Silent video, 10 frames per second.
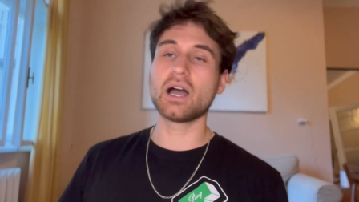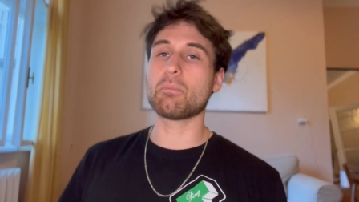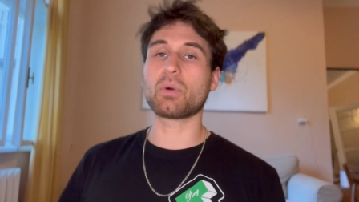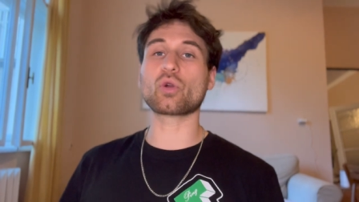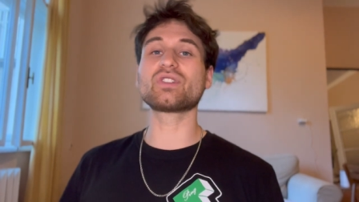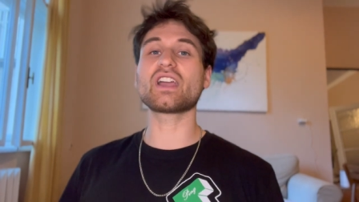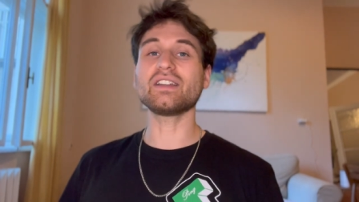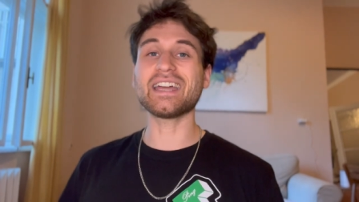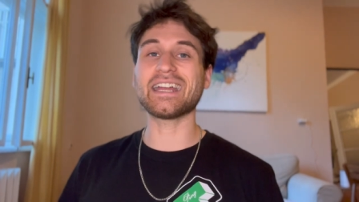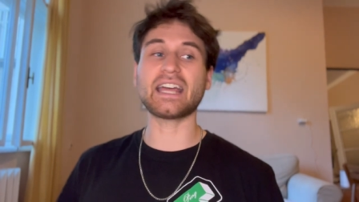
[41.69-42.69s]
But on the other
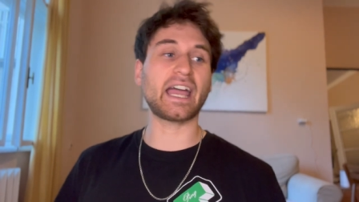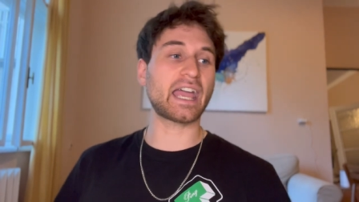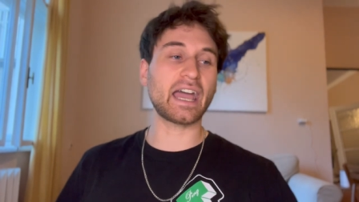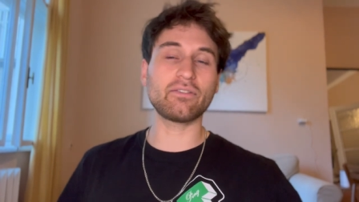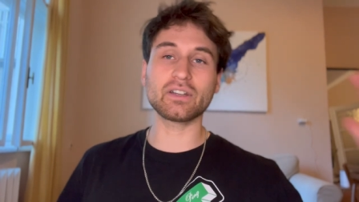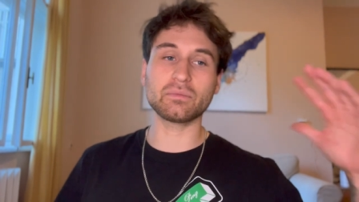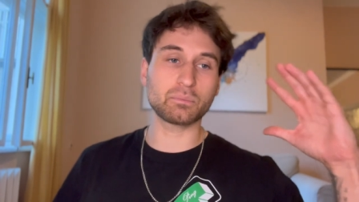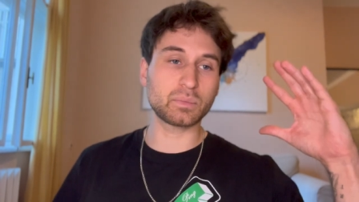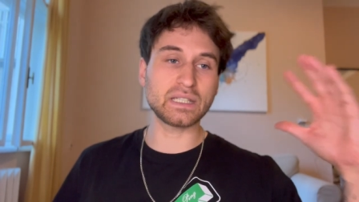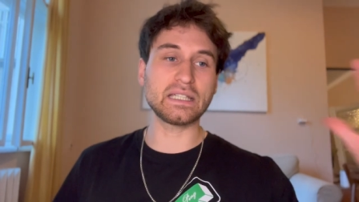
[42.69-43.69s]
hand, I haven't
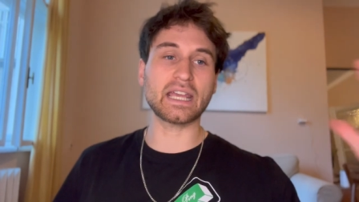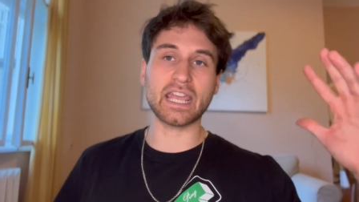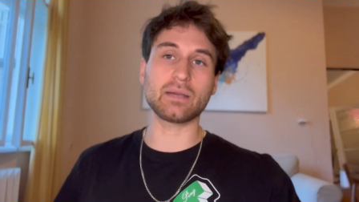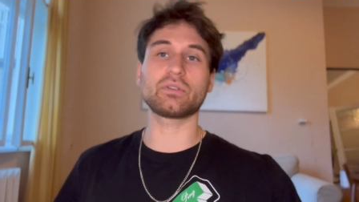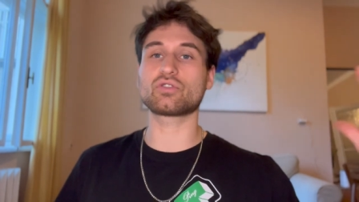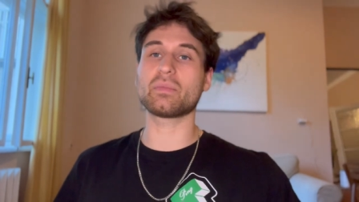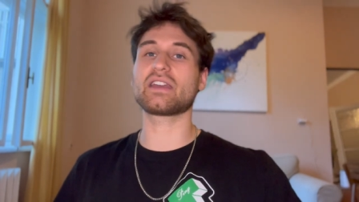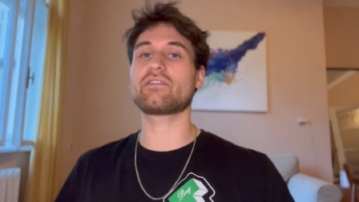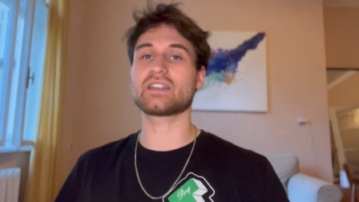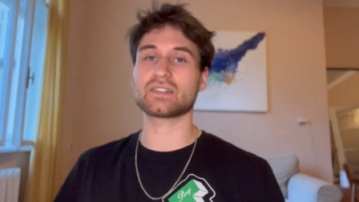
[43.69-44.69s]
been able to
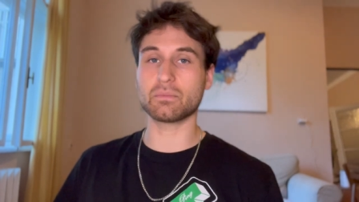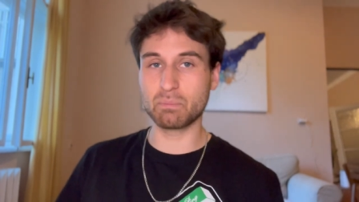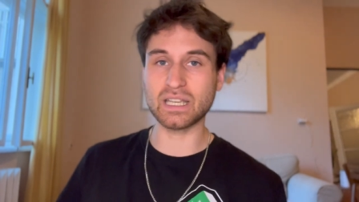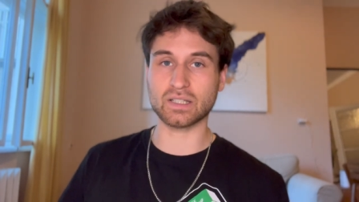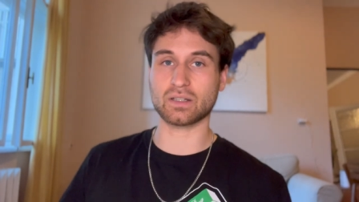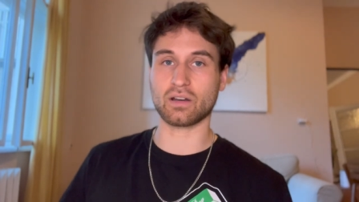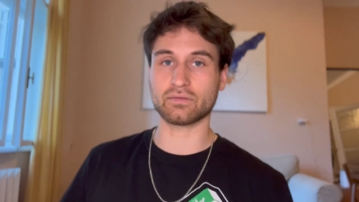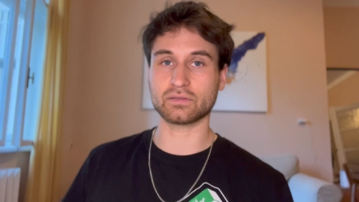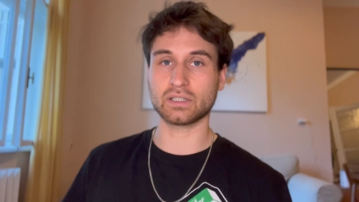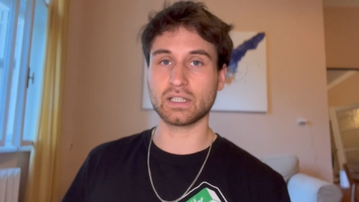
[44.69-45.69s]
manifest the big
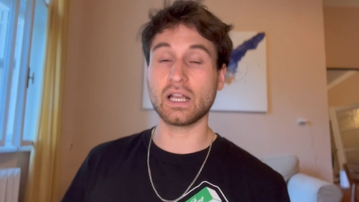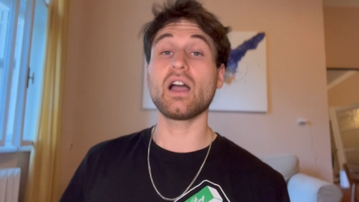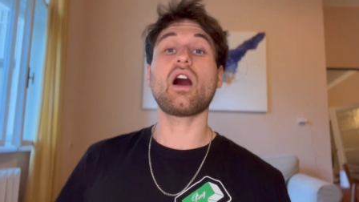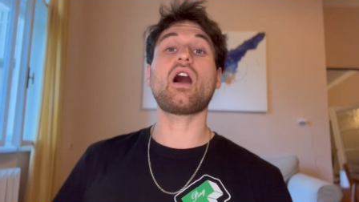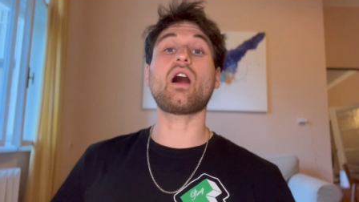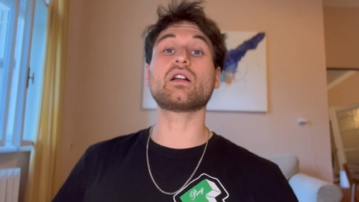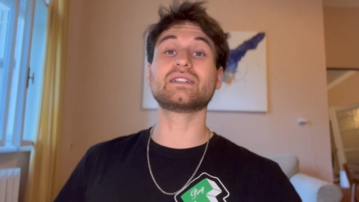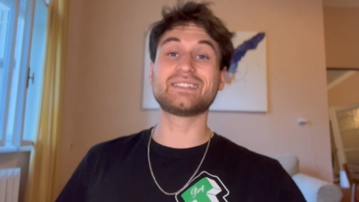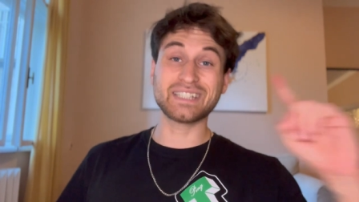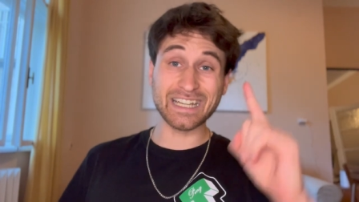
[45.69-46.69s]
stuff
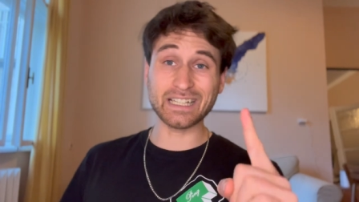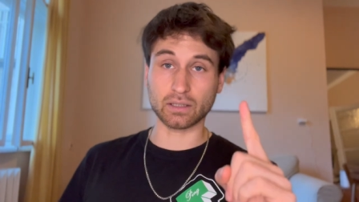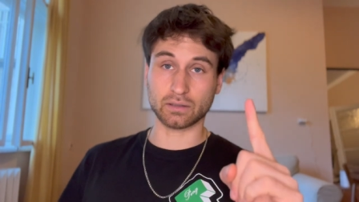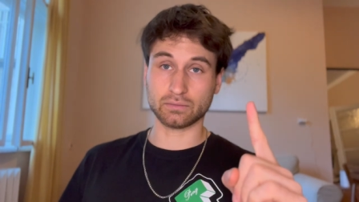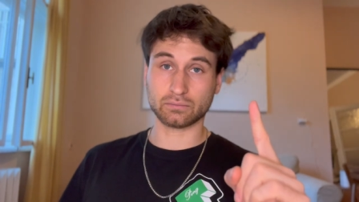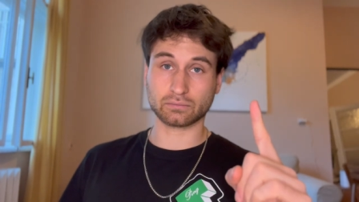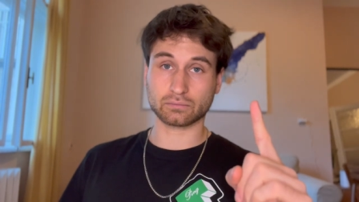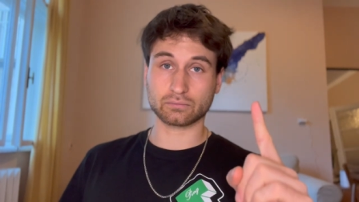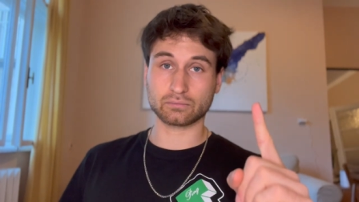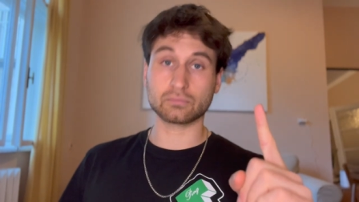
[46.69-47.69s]
until
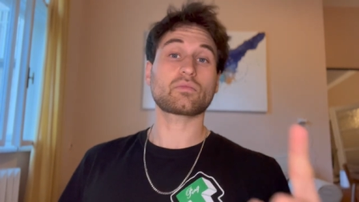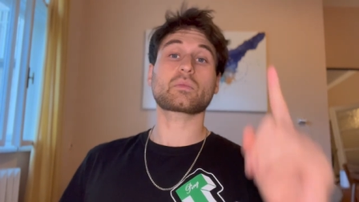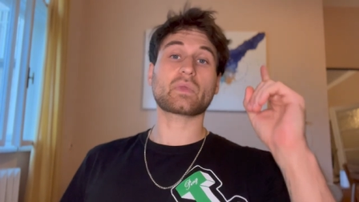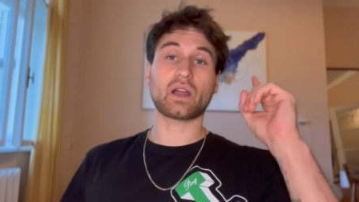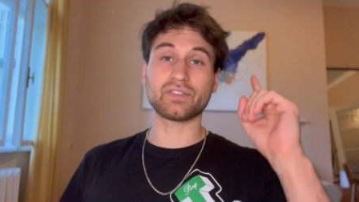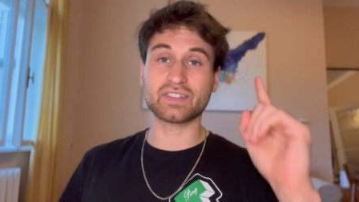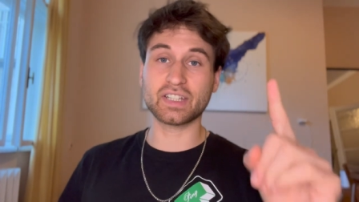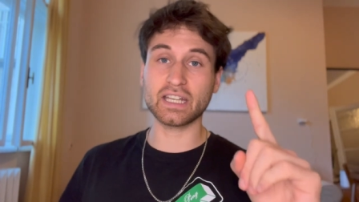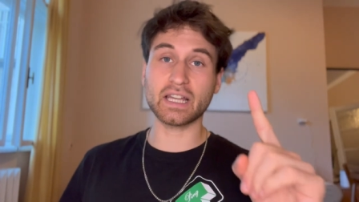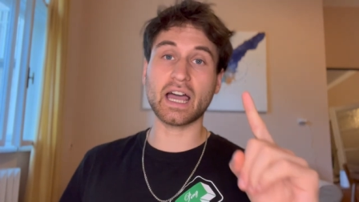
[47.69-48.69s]

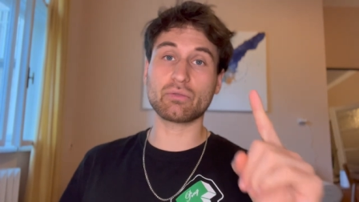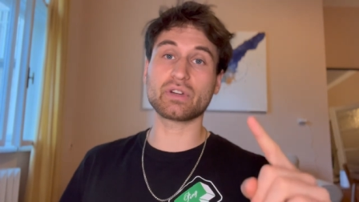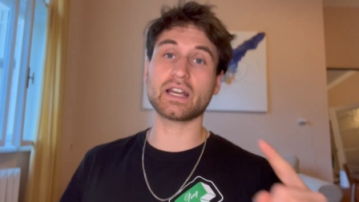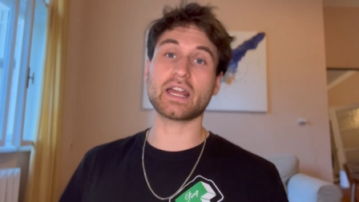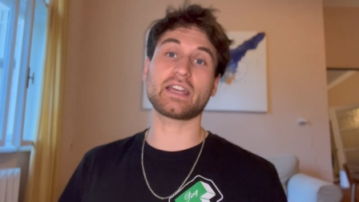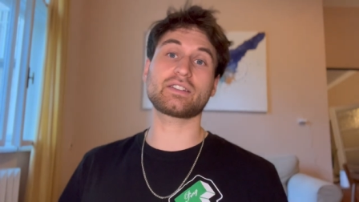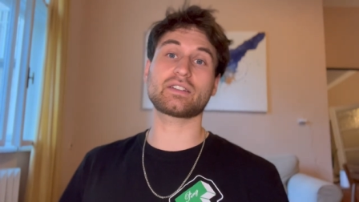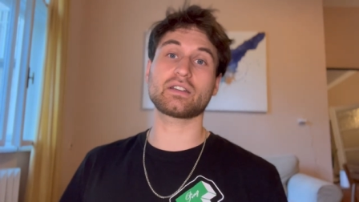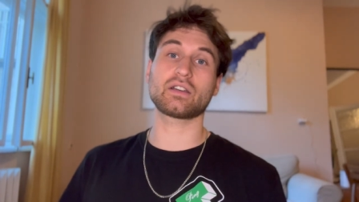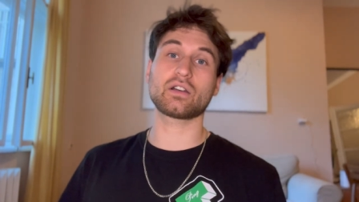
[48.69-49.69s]
until I realized
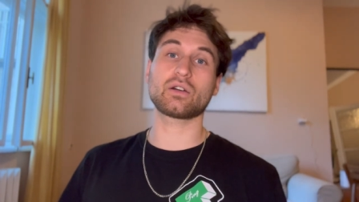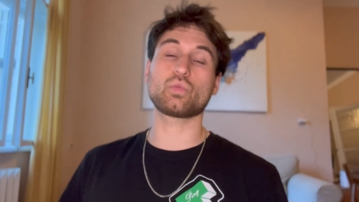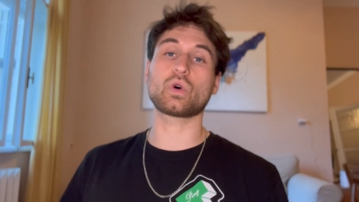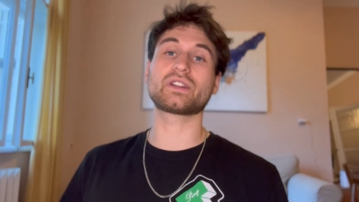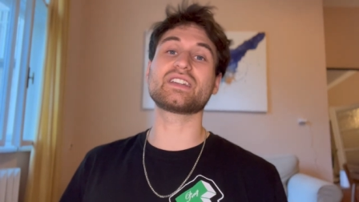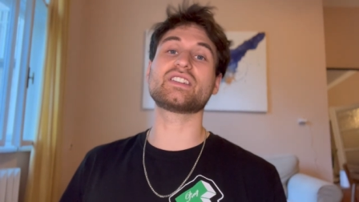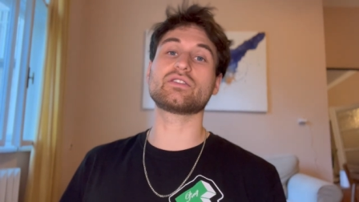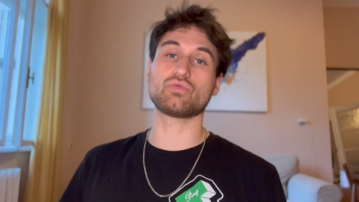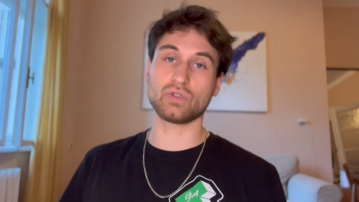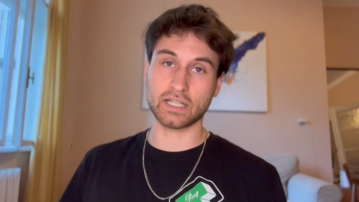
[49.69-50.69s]
what this is
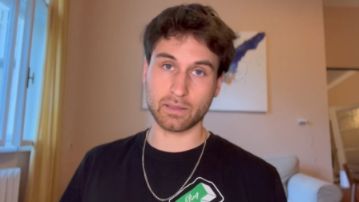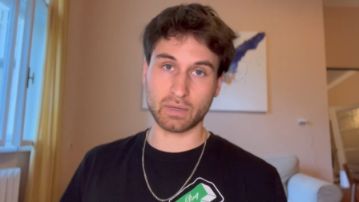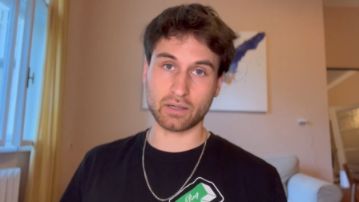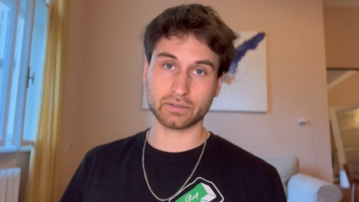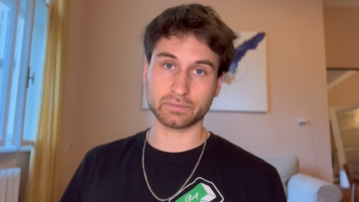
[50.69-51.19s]
really about.